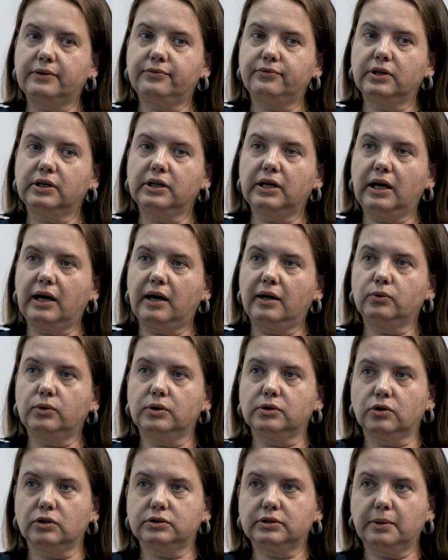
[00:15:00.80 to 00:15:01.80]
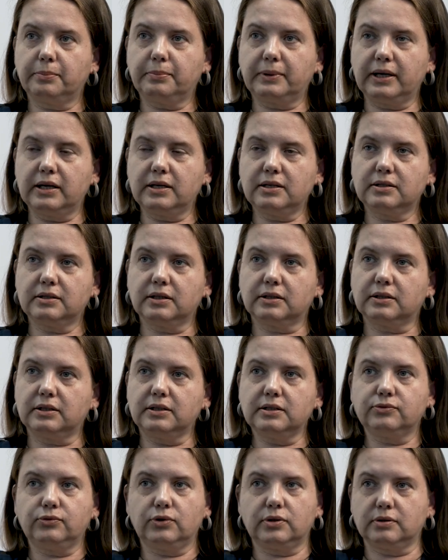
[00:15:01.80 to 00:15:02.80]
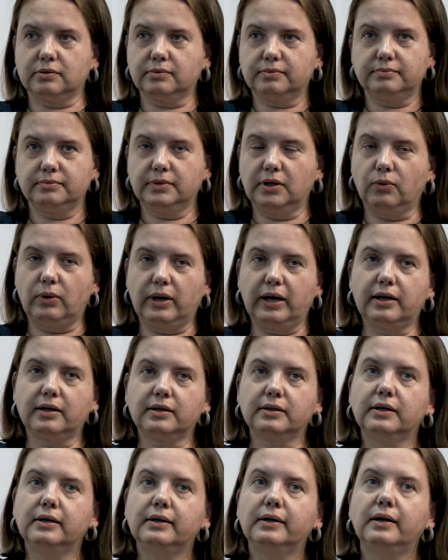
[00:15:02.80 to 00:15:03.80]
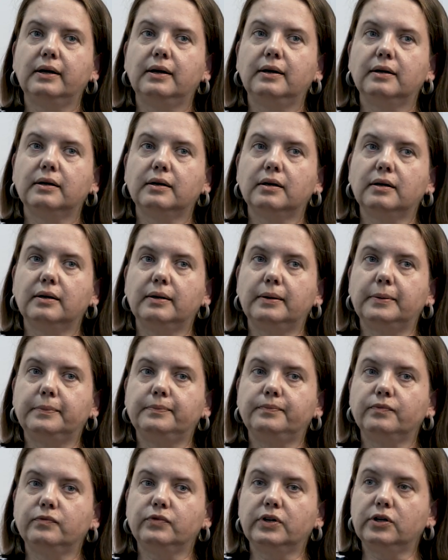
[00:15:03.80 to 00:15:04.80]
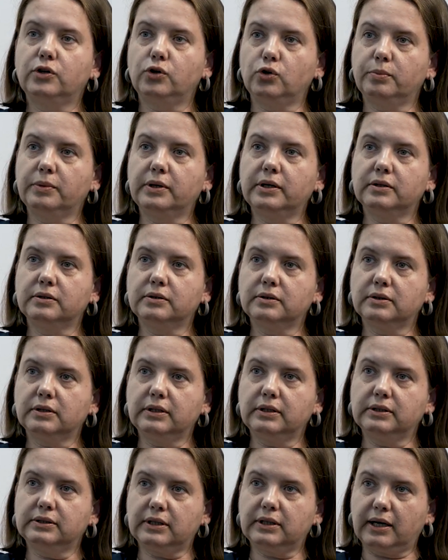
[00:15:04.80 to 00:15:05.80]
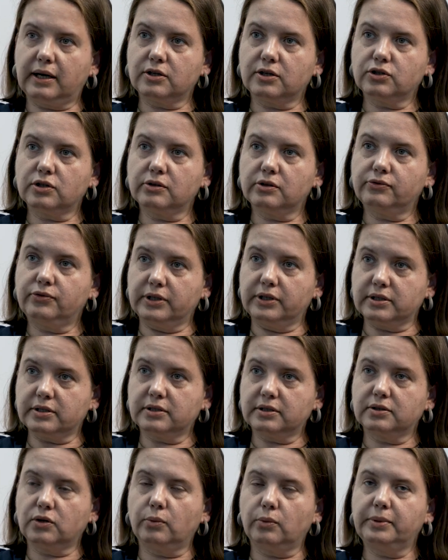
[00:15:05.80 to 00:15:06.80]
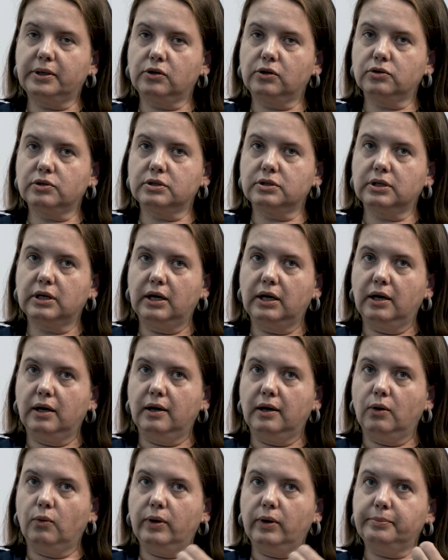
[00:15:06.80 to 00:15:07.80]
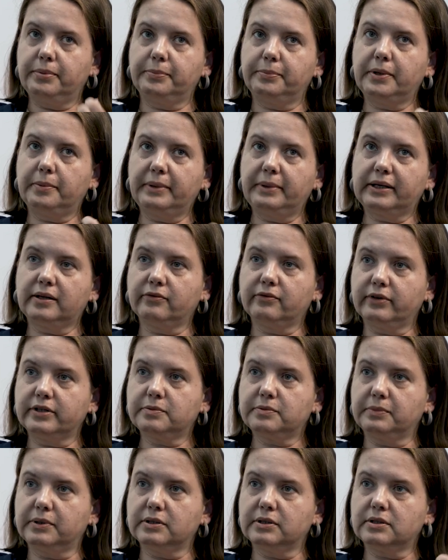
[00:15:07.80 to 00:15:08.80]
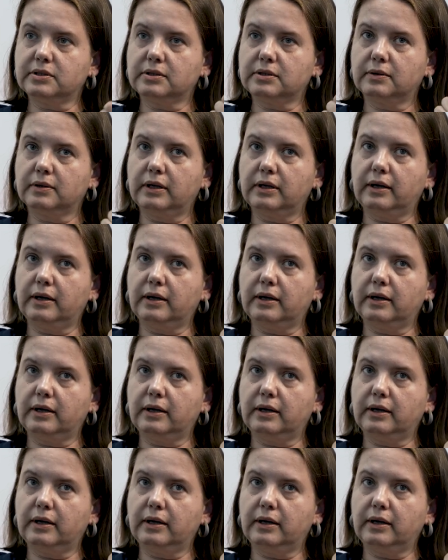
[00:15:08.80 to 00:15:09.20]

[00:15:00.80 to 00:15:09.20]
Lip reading: think AI will not replace, at least for a while, the human interaction first. So because when people make investments,